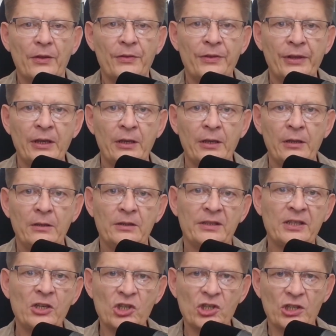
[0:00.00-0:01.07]
The
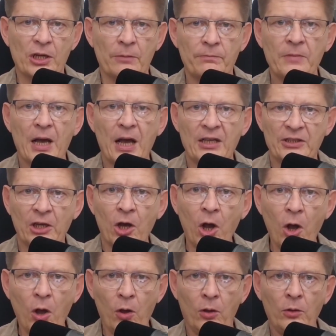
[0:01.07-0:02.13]
system as a
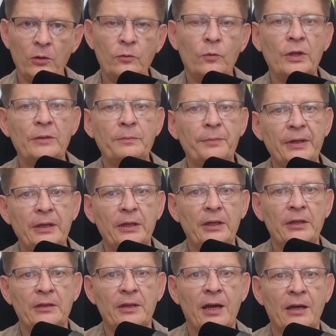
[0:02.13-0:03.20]
whole will be
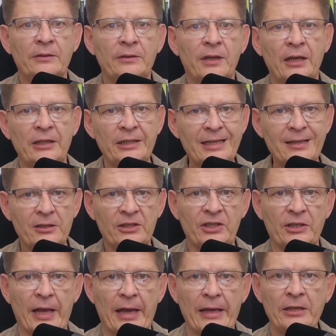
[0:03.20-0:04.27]
in an ideal
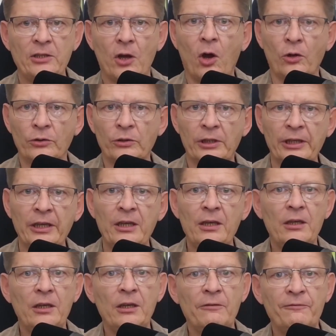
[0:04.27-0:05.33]
state
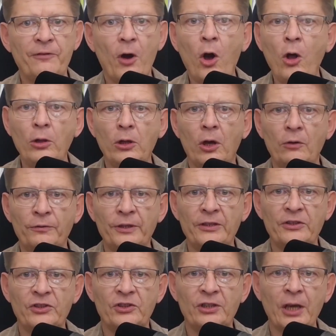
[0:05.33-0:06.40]
only if all of
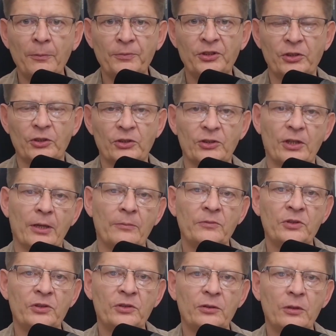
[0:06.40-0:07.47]
its
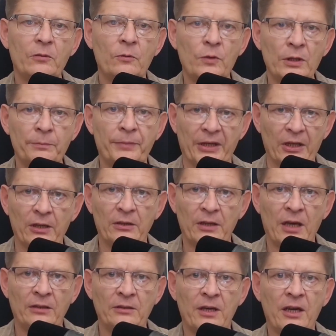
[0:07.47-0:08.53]
subsystems will be in
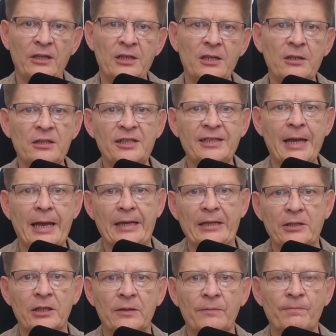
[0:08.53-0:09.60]
an ideal
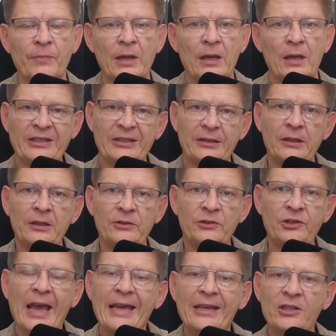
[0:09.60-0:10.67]
state. But it
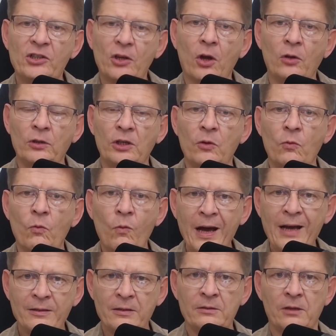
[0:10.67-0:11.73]
takes only
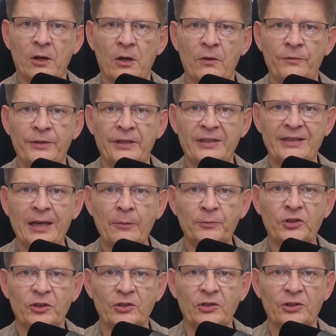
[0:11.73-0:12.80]
one of the
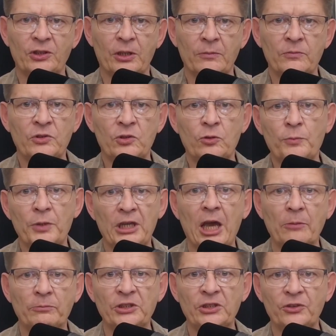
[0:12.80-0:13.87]
subsystems to
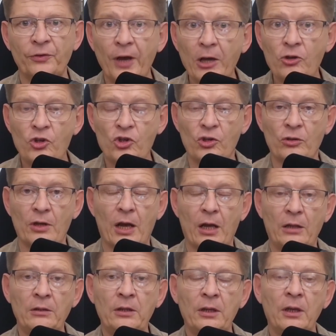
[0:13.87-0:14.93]
become
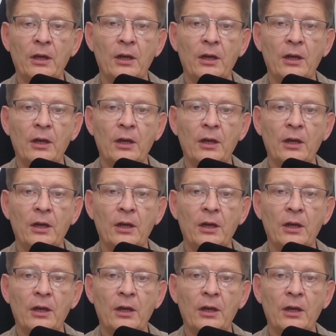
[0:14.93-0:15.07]
dysfunctional